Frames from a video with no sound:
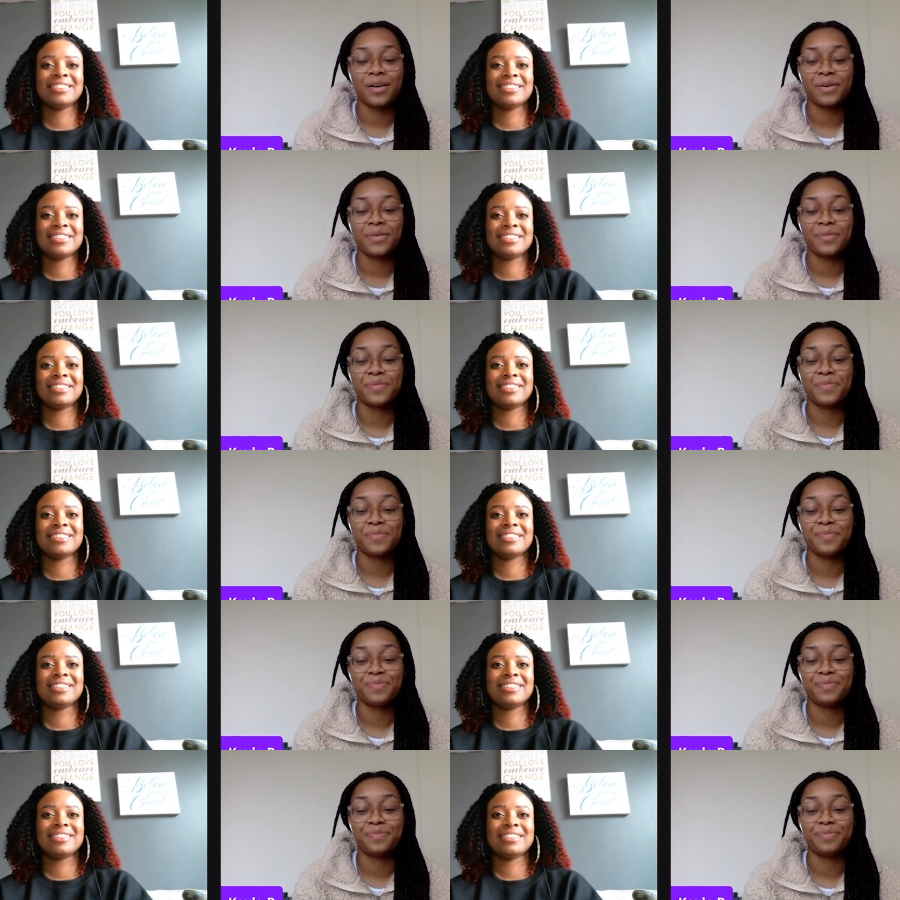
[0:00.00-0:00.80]

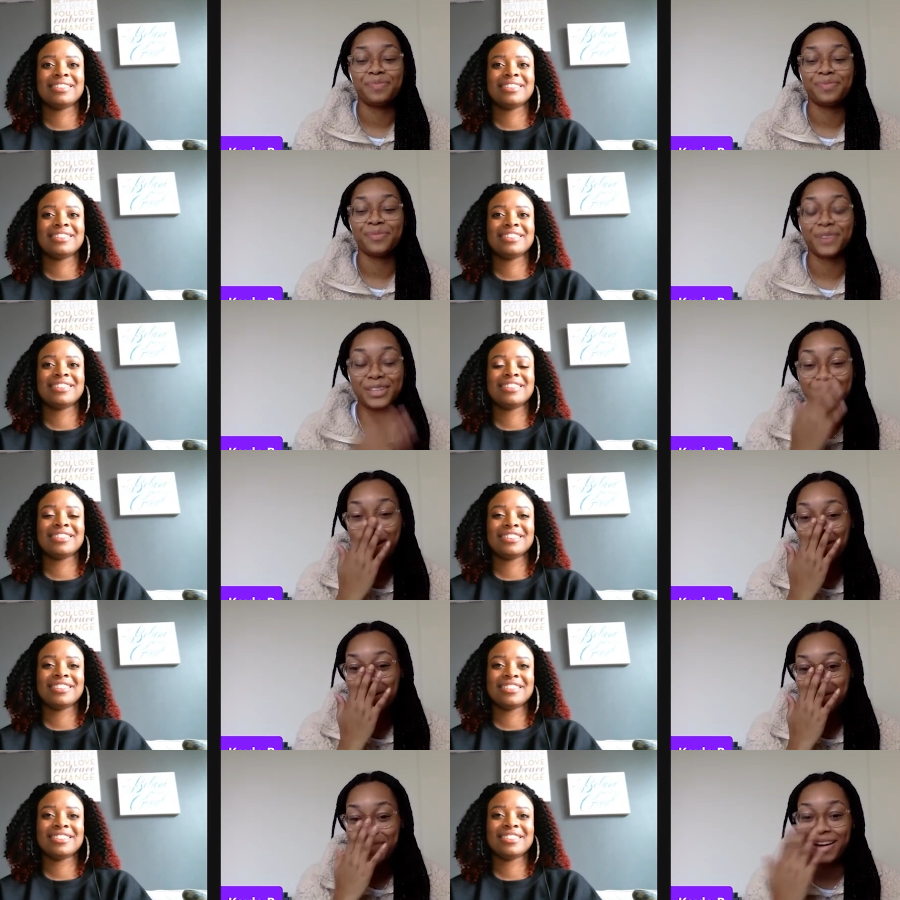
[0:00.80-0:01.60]
Speaker 1: Um, we
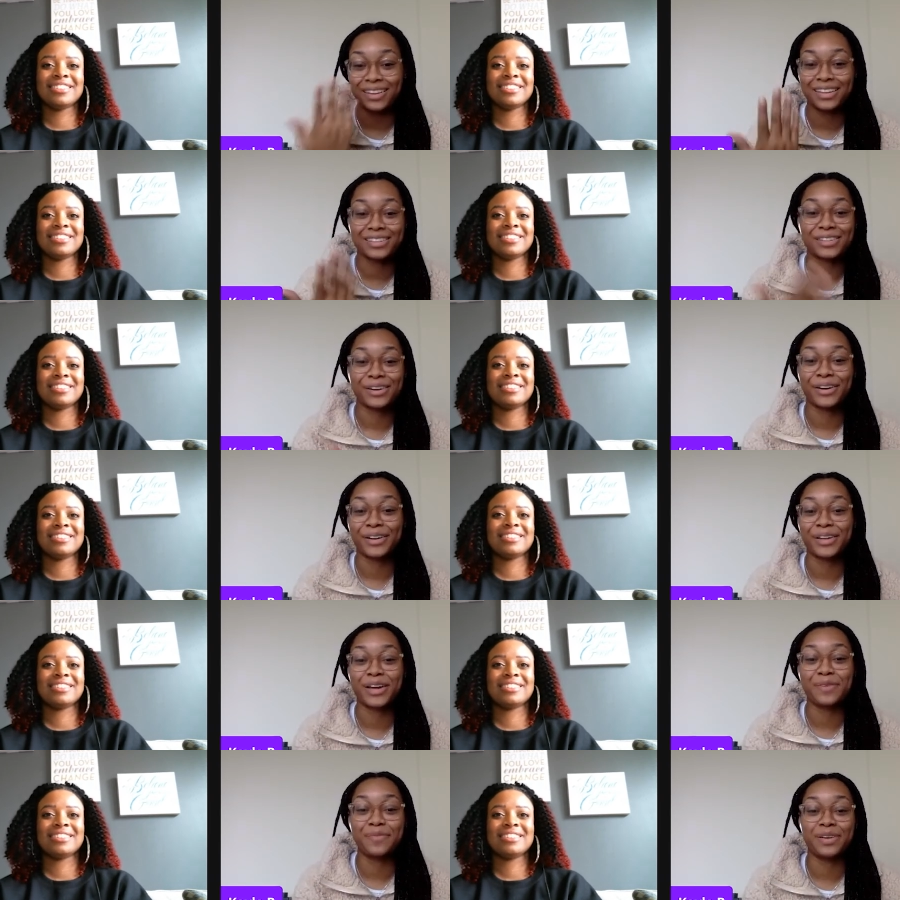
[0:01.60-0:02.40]
talked about this
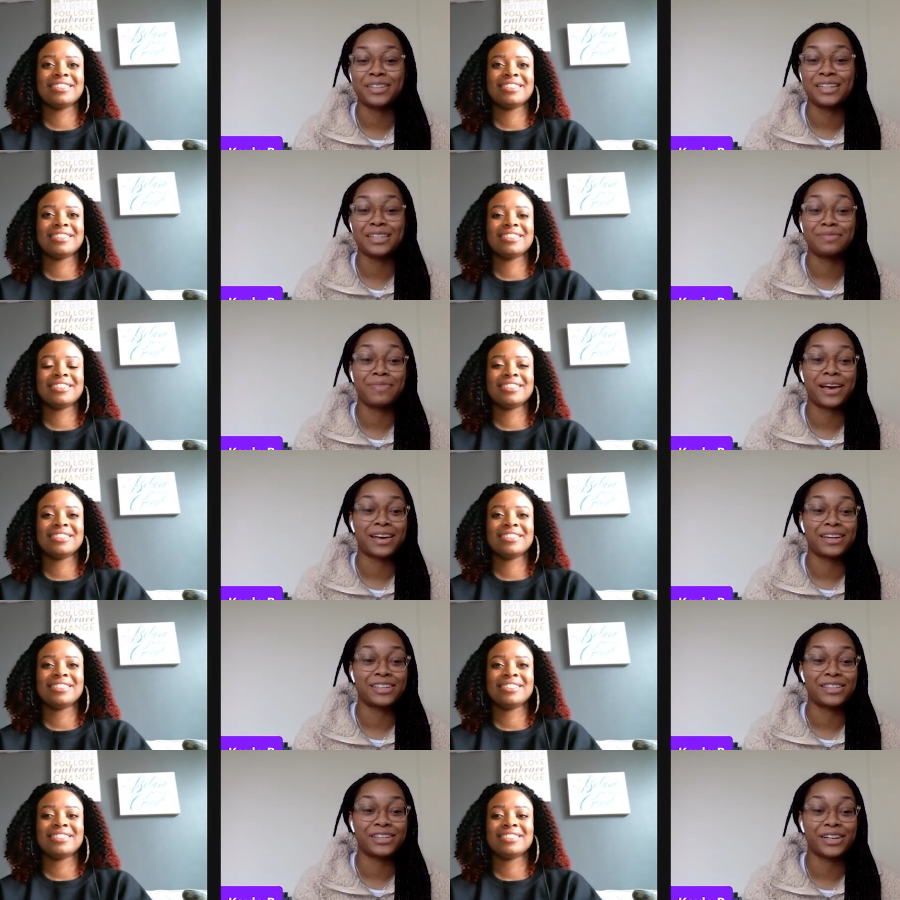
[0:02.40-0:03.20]
earlier, but just
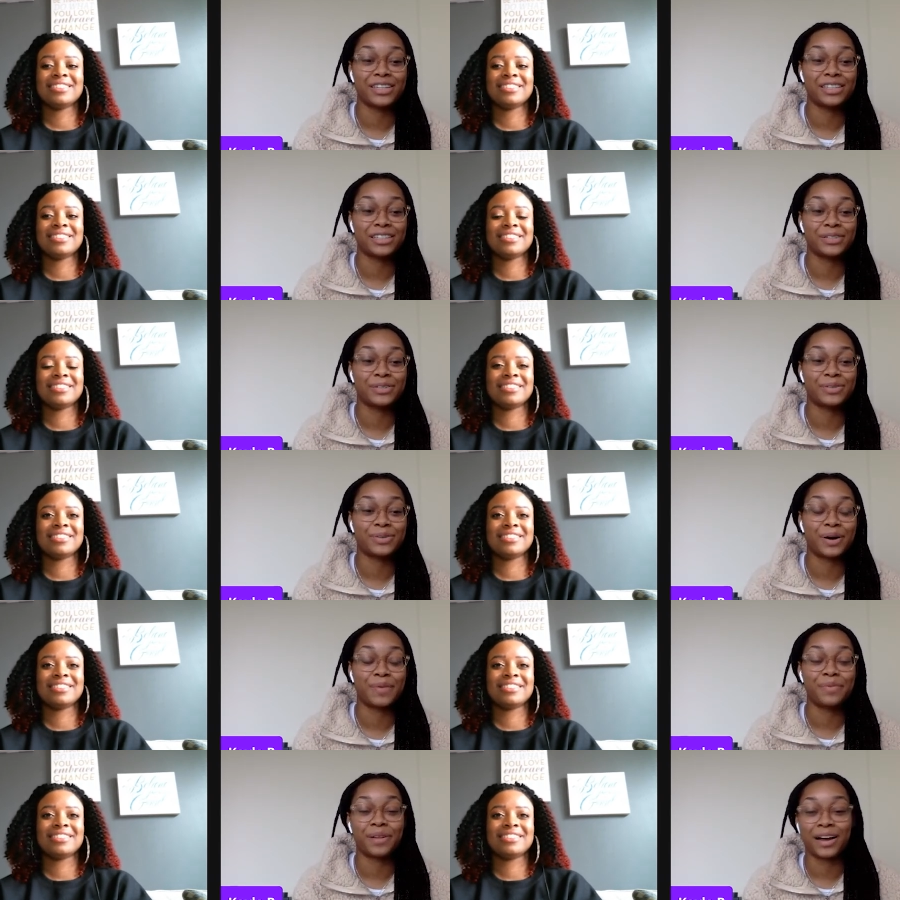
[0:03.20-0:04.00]
making sure
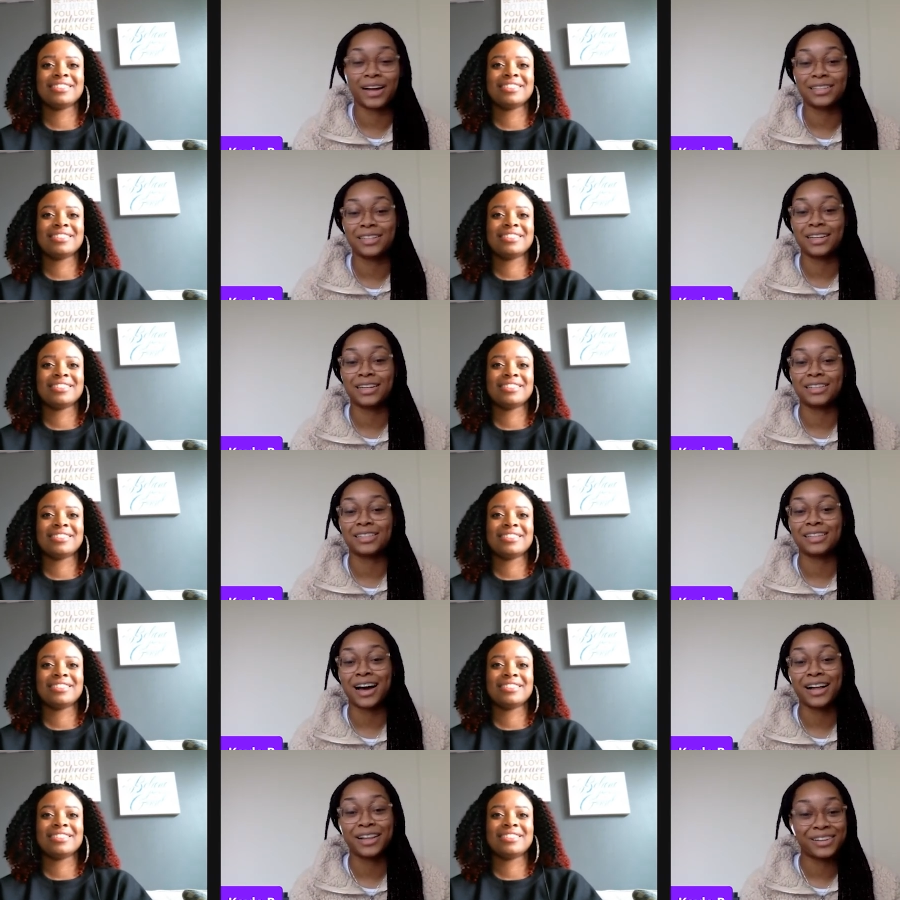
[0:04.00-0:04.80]
to apply to
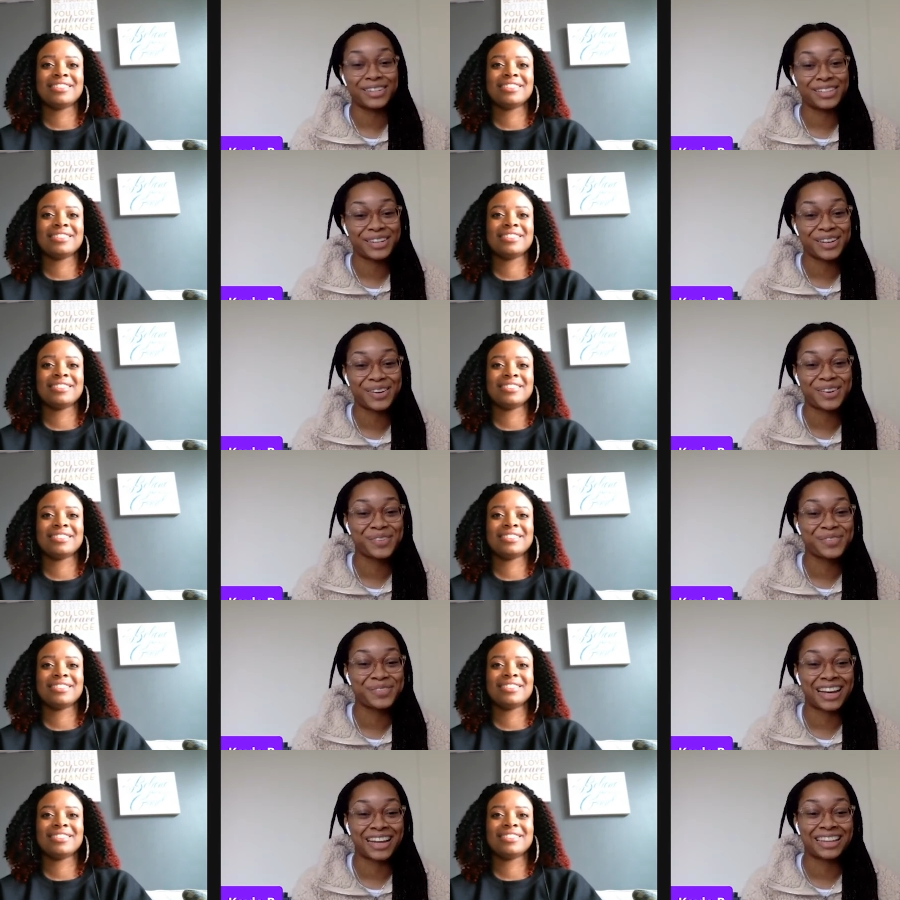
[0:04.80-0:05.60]
these
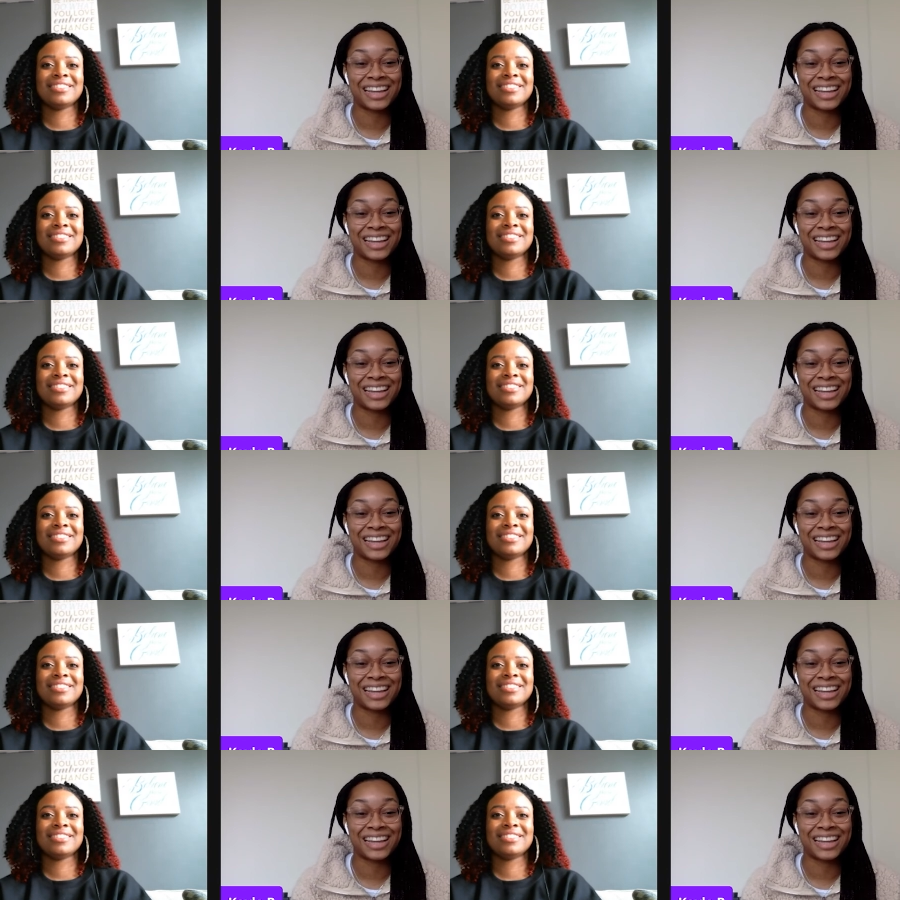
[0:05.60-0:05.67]
scholarships.